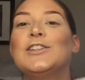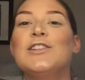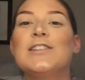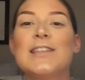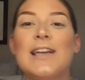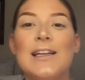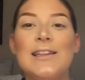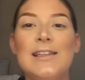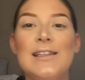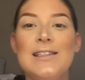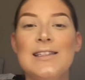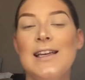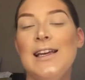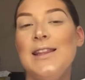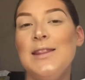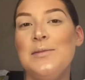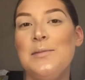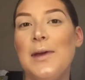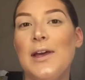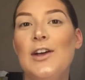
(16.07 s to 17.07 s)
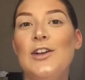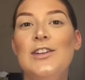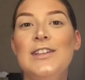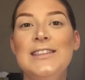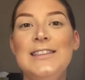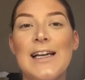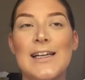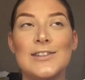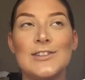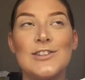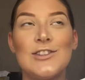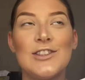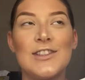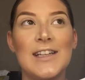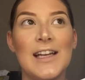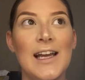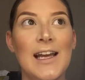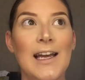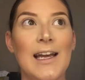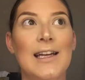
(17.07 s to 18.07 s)
Just got this in the mail
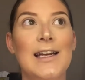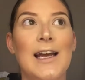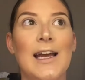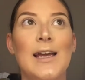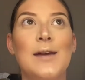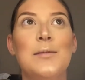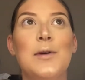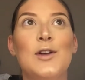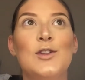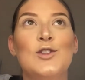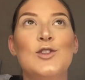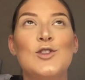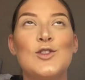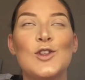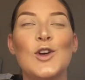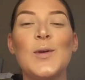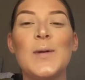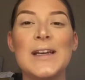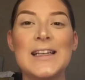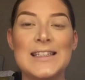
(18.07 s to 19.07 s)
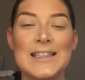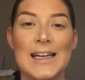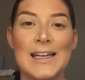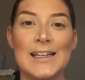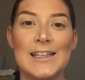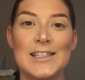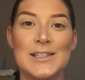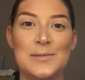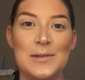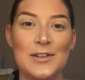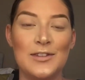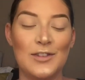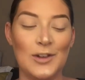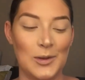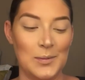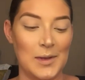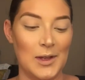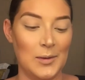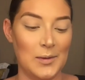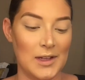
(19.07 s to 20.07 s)
yesterday and I am so excited to be
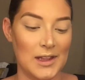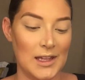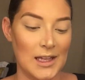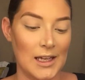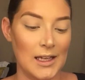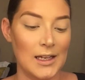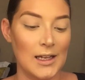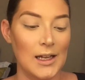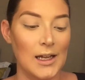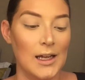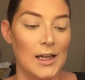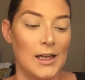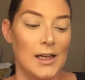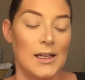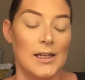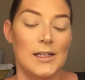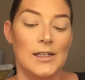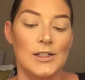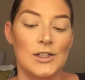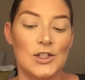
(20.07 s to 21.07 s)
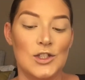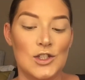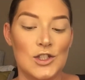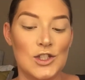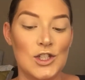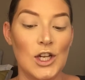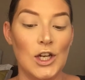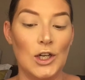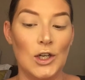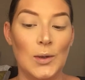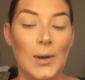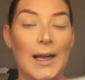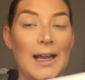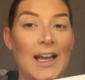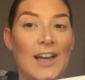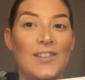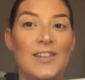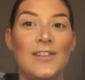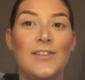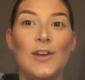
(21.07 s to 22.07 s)
filming with it. So I
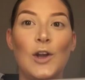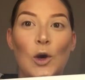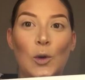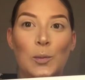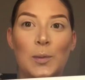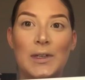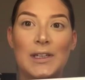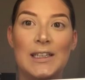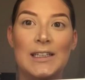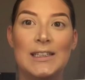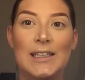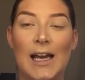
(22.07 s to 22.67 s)
haven't even opened it